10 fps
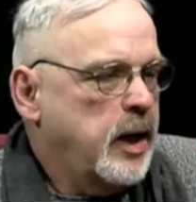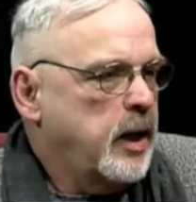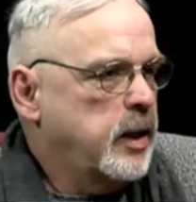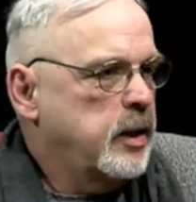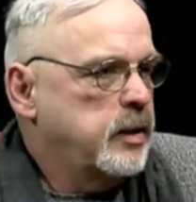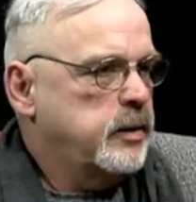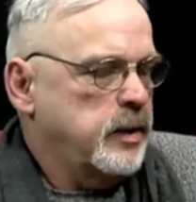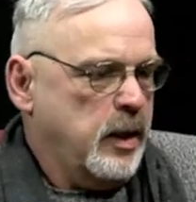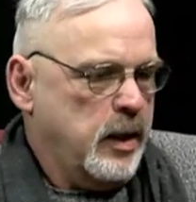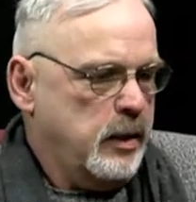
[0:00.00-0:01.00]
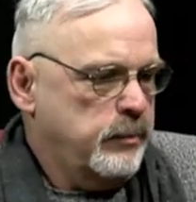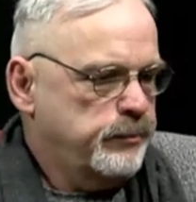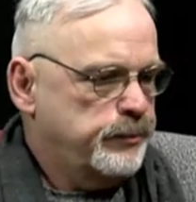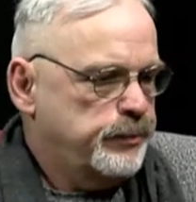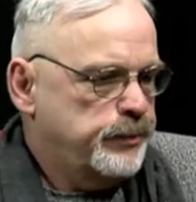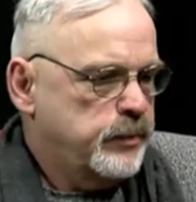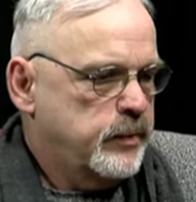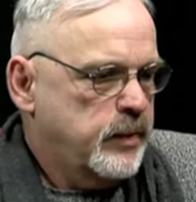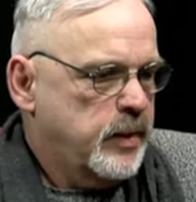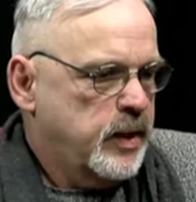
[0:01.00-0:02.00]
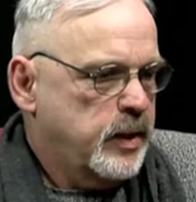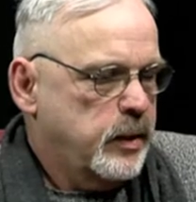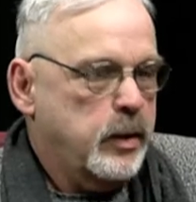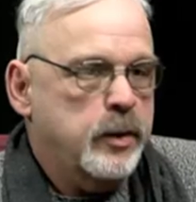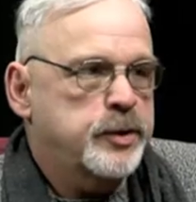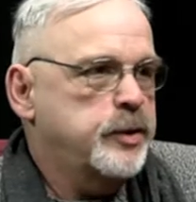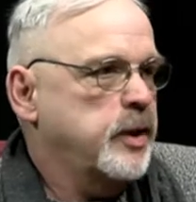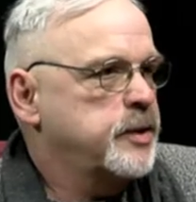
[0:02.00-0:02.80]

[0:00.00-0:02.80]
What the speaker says: And oh shoot,